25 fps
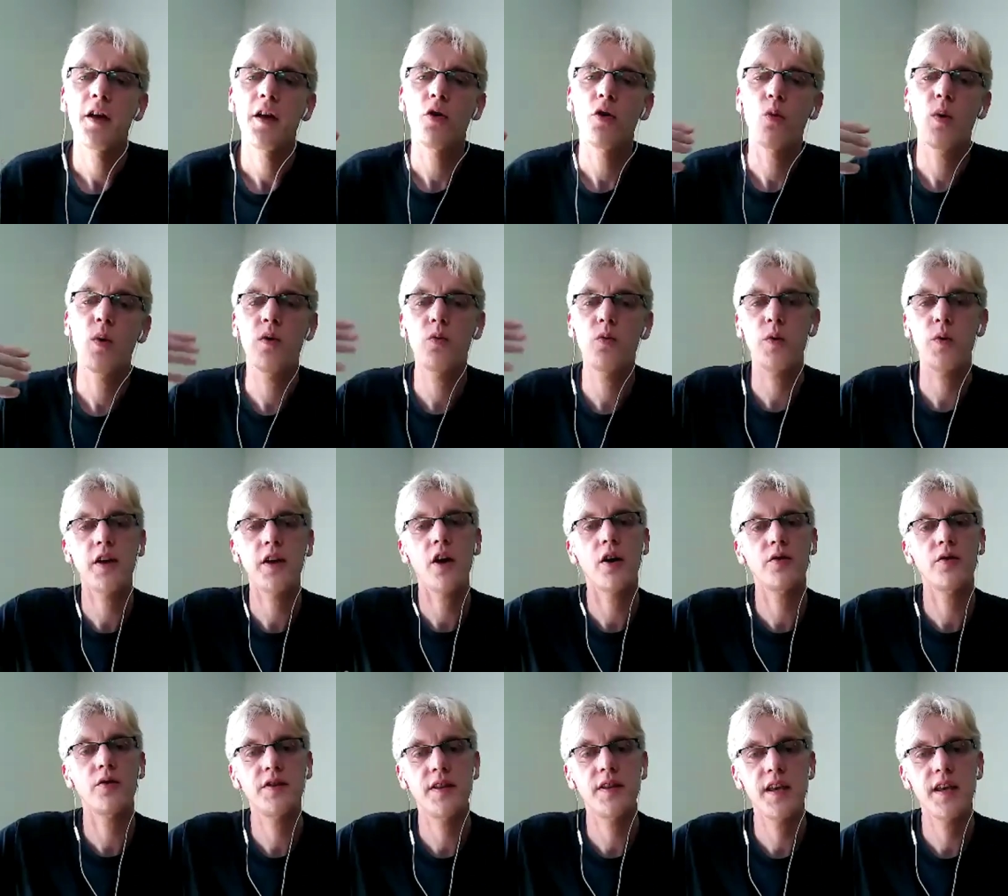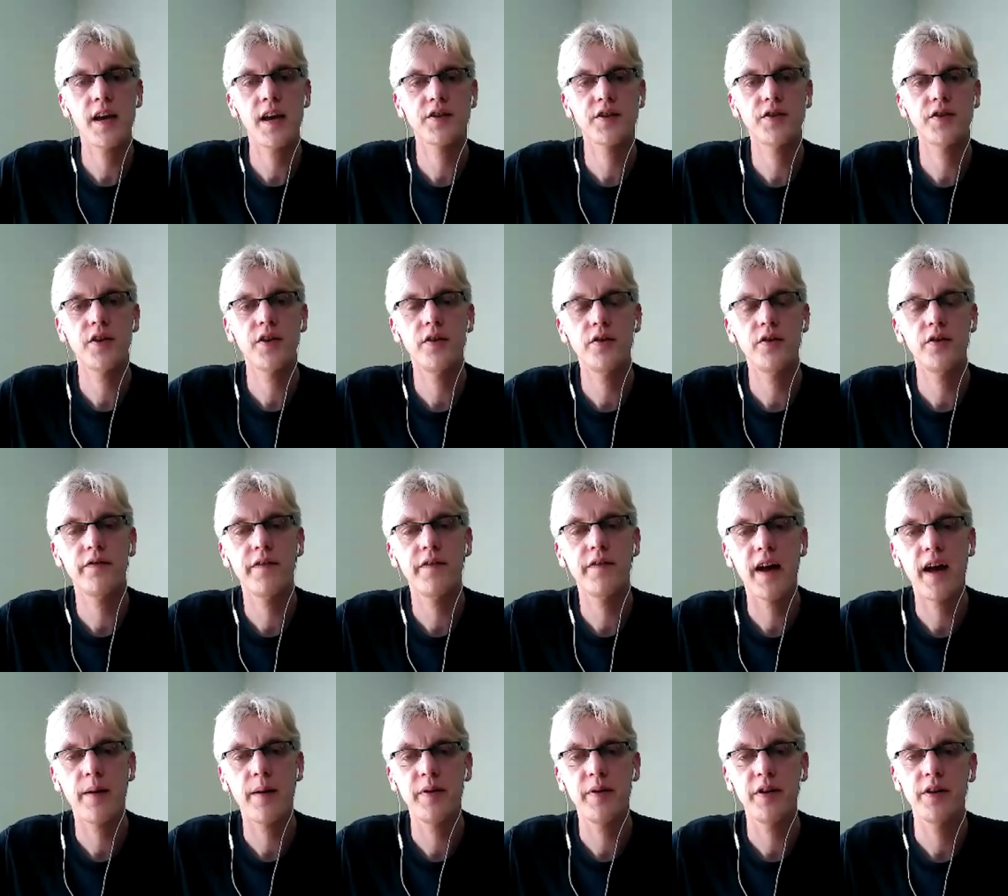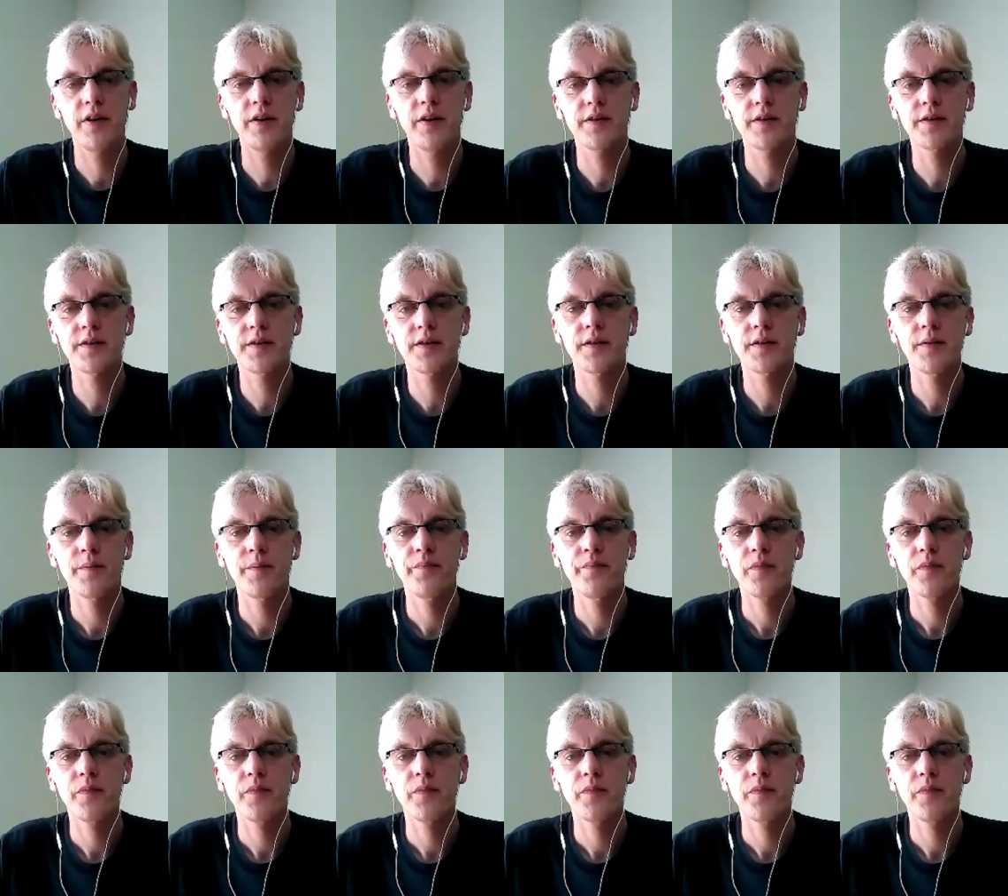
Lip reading: When we go to the external for happiness,